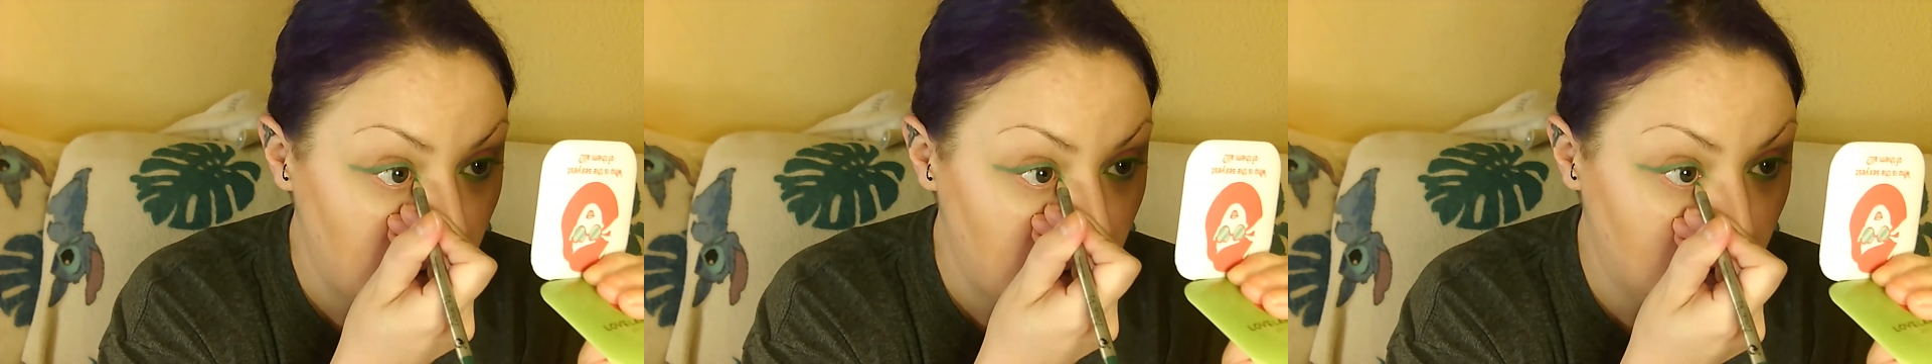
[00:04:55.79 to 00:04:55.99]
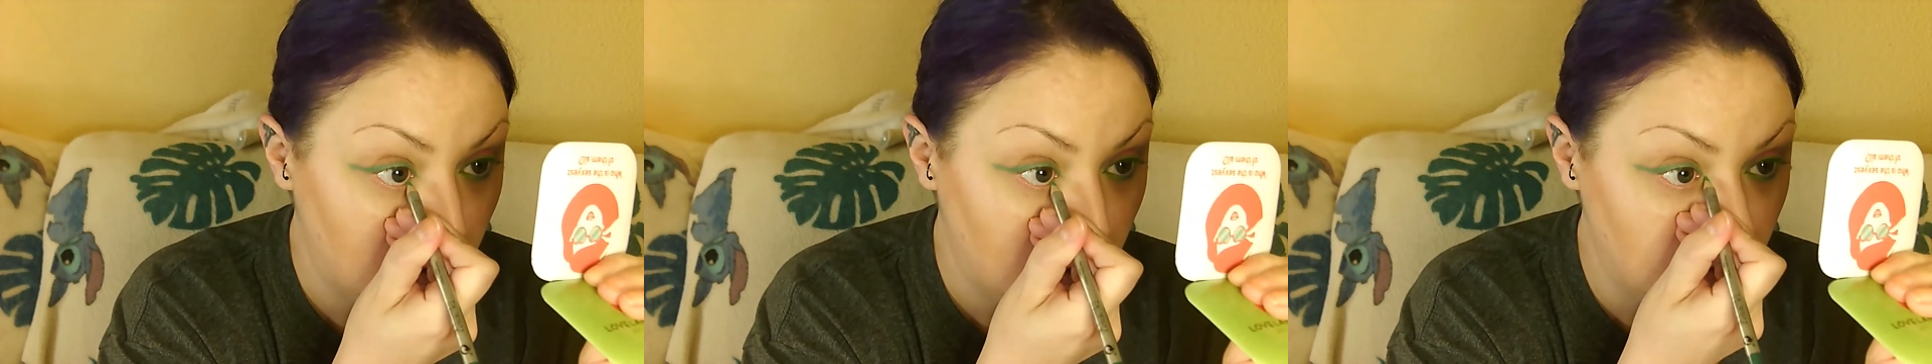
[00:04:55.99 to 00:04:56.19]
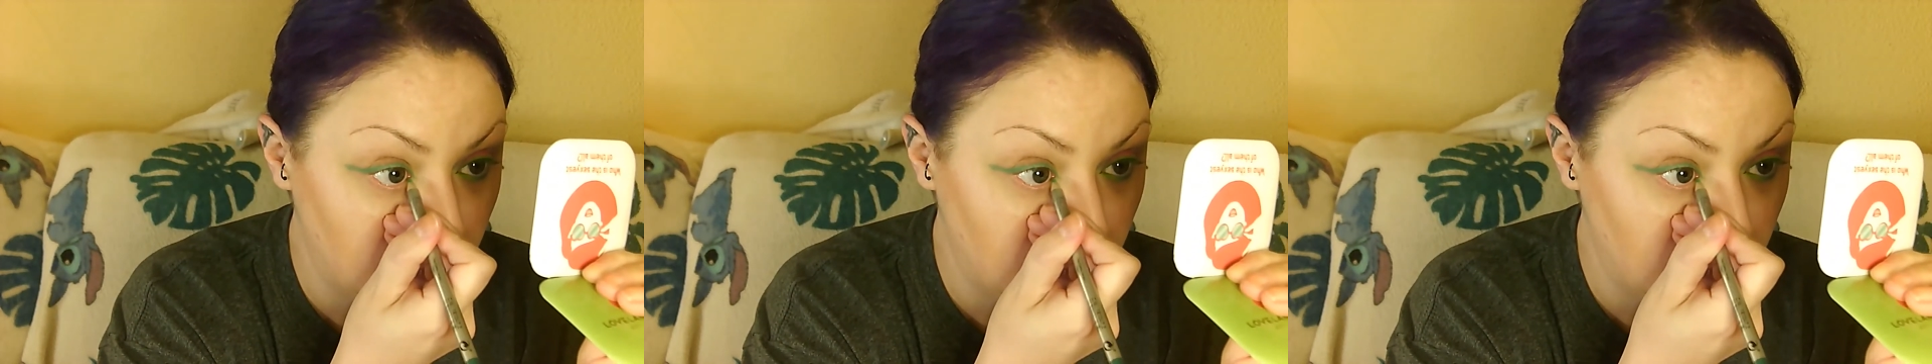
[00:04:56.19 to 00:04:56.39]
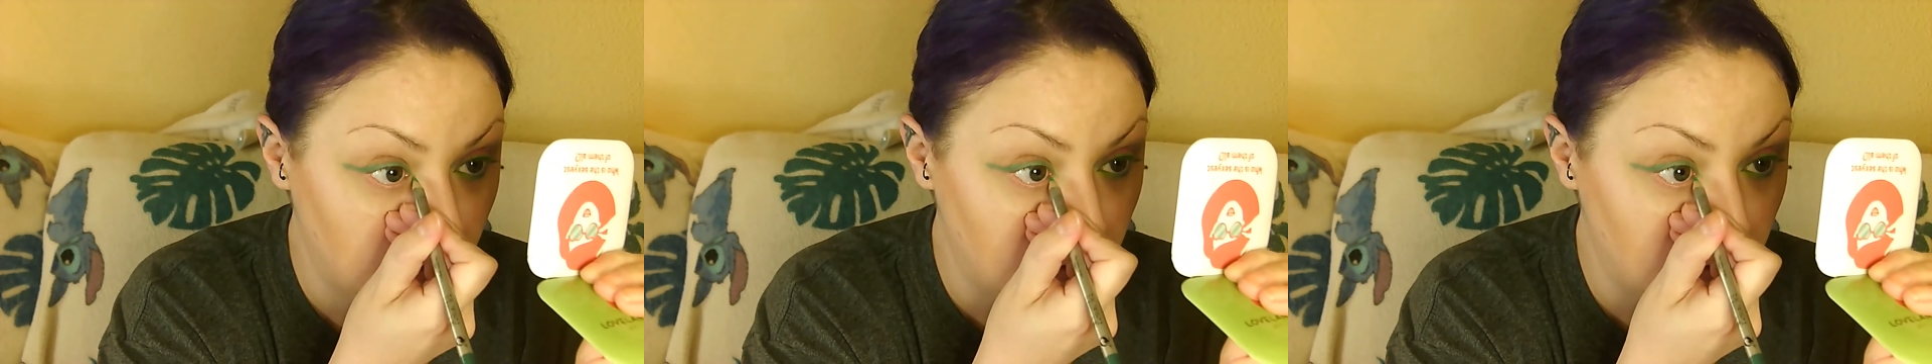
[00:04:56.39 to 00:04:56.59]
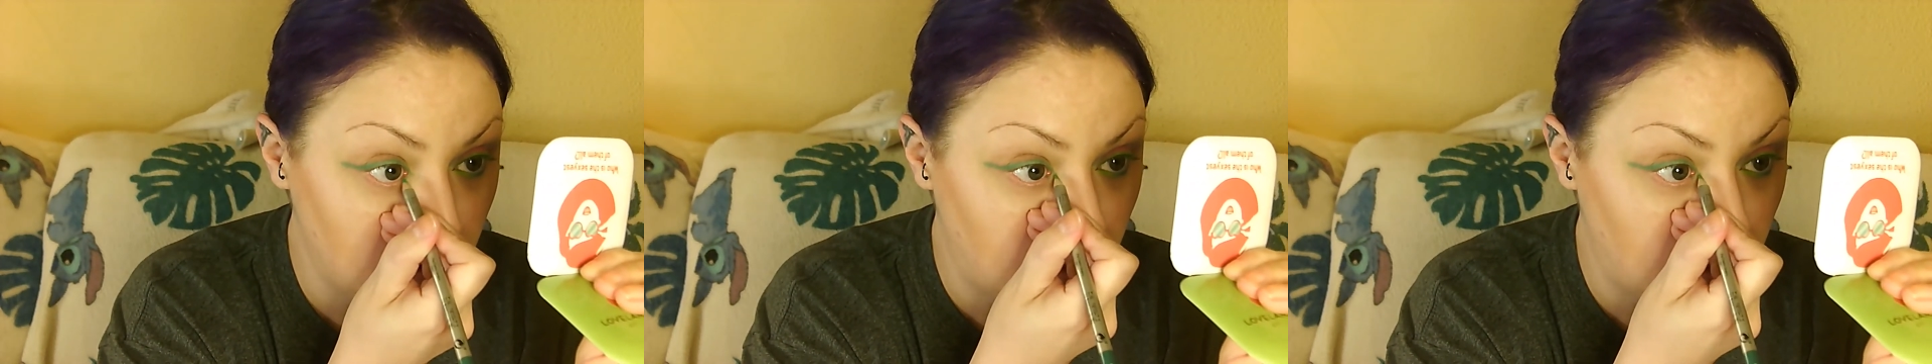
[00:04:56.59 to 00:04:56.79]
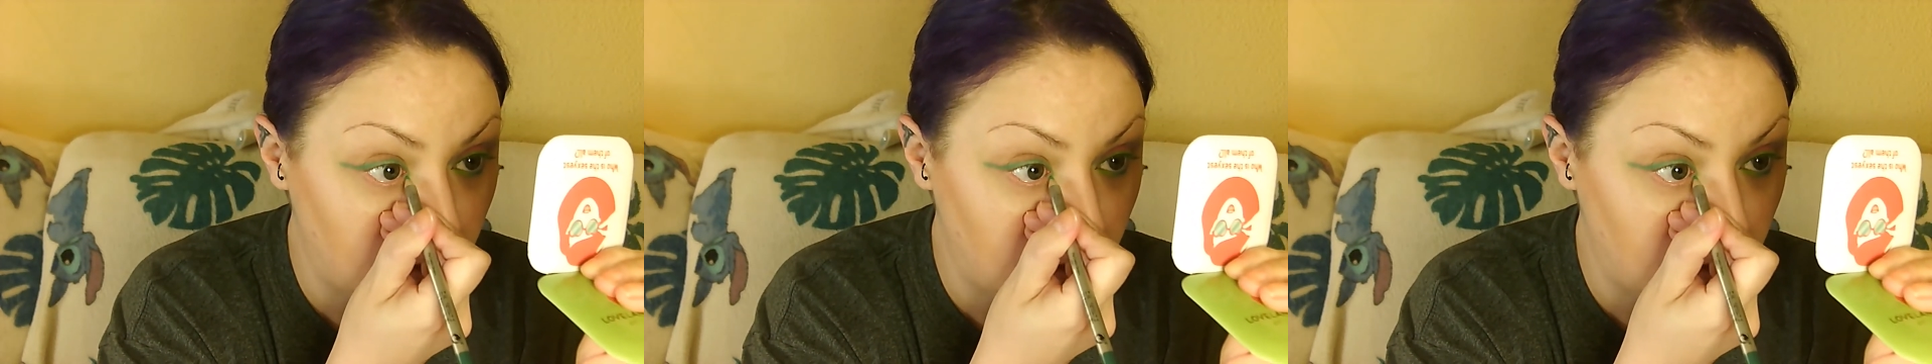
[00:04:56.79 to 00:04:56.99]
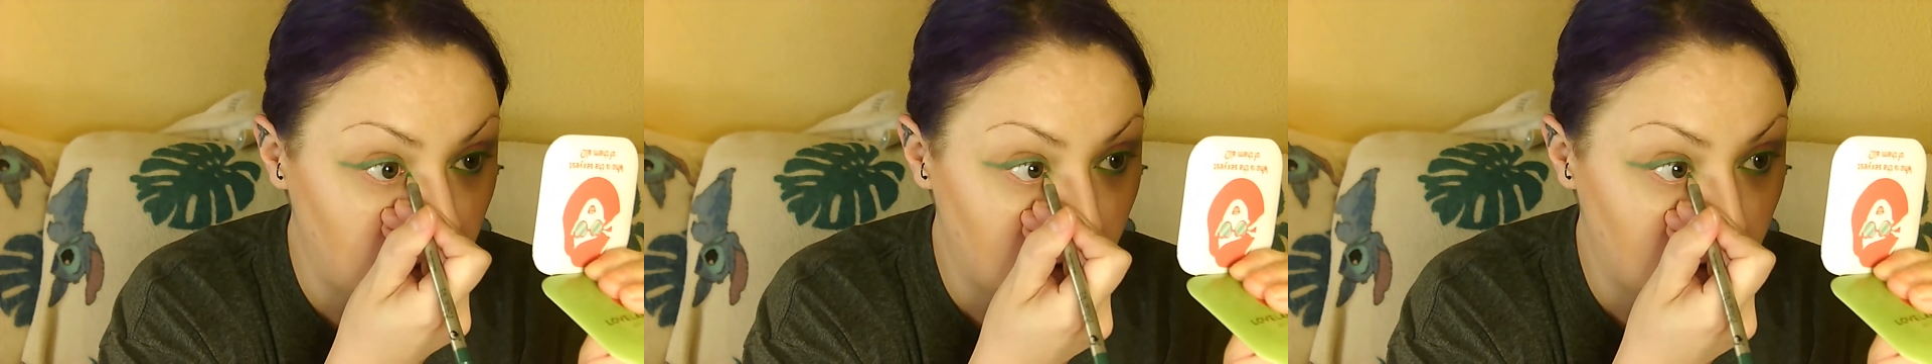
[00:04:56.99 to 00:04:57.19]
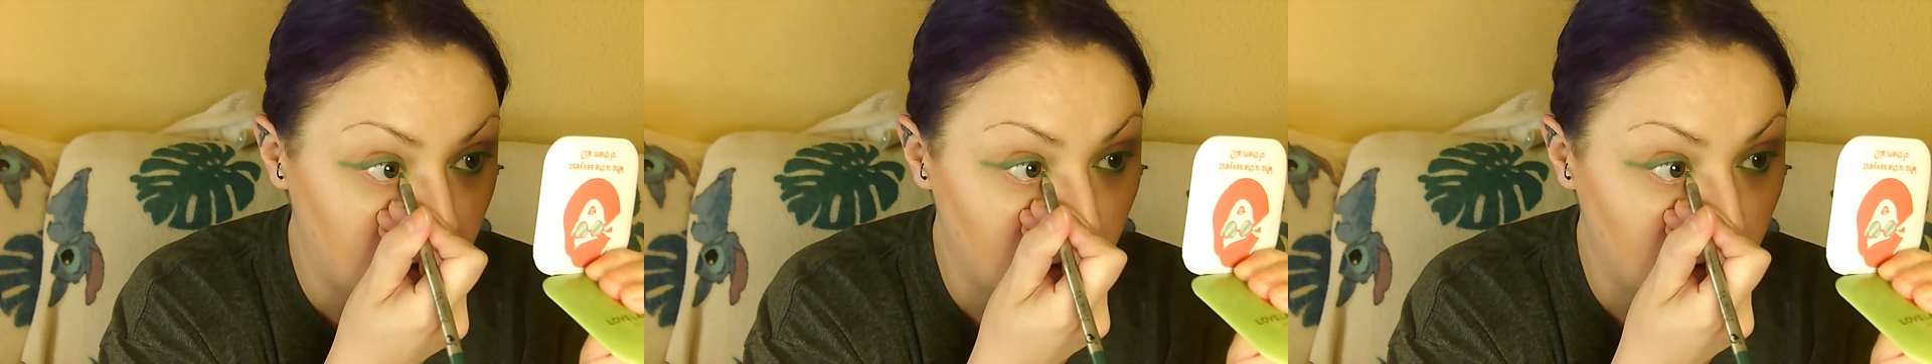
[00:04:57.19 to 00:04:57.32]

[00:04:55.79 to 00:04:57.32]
going to come underneath